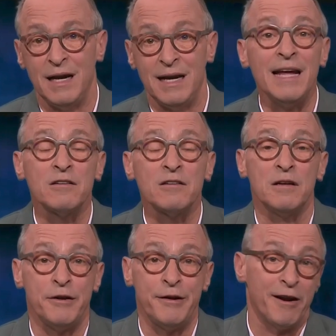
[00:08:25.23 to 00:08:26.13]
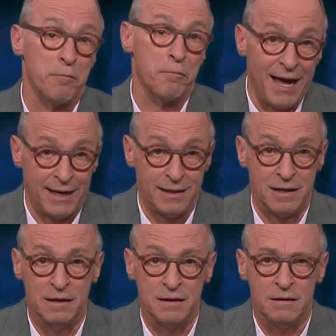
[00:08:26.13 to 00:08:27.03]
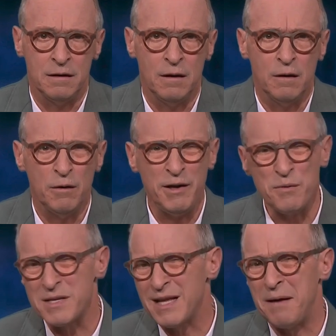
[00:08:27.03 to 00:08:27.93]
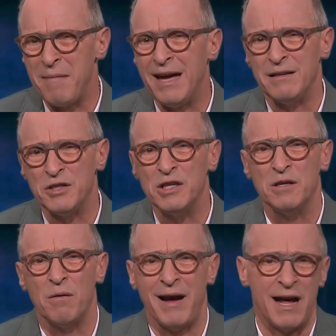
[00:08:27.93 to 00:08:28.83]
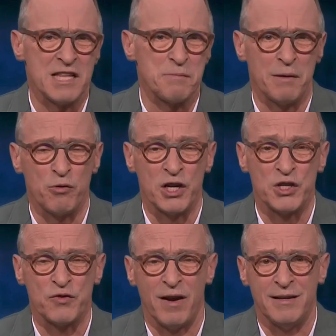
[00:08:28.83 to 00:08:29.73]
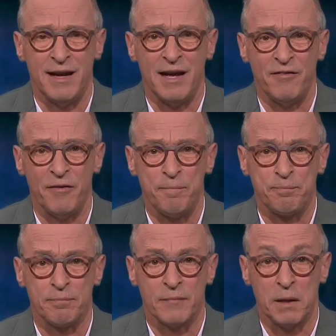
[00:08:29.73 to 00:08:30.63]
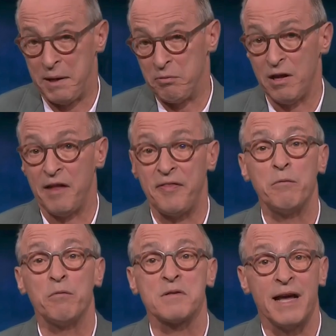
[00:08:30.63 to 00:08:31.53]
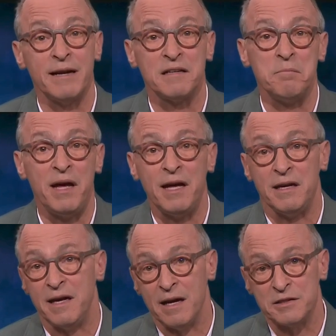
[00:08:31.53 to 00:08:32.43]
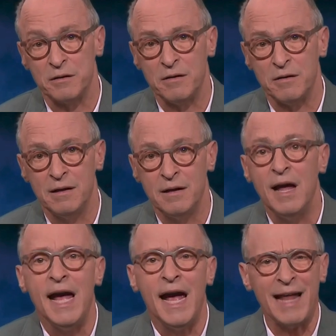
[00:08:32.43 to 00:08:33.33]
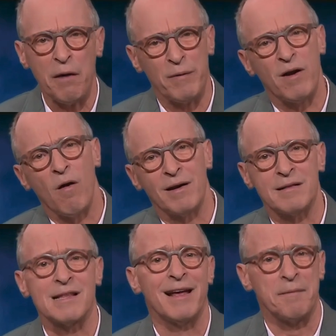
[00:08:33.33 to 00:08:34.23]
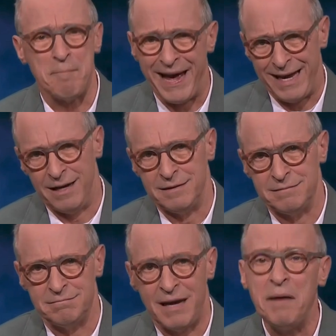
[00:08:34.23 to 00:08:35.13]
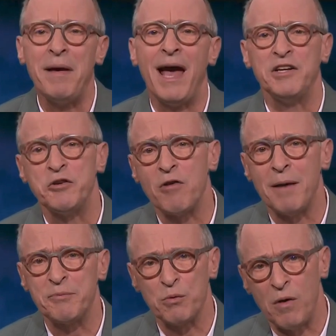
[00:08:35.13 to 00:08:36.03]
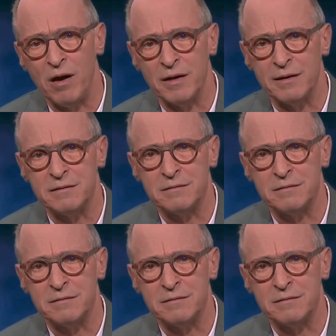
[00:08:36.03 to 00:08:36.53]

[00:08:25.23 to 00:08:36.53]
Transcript: In England, you hear mate. Who do you say mate to? I asked my British friend Dave. People, I think, will say it to me, he answered. In that regard, it's like man. Hey, man, you dropped your wallet.